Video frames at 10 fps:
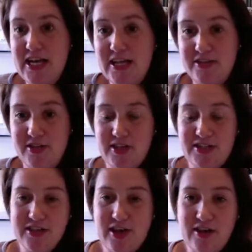And so you
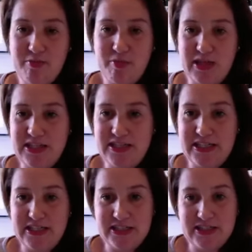just kind of blended
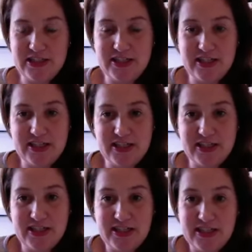into
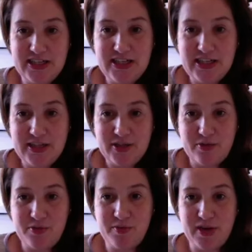
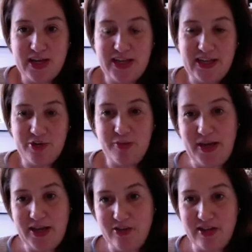the woodwork a little
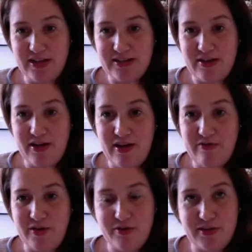bit, or oh, that's how I
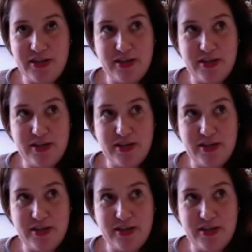felt.